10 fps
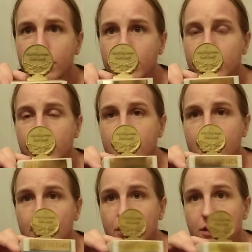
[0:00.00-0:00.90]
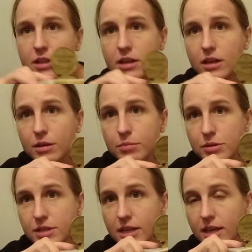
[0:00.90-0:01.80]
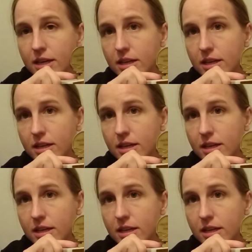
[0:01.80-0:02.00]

If you do anything with music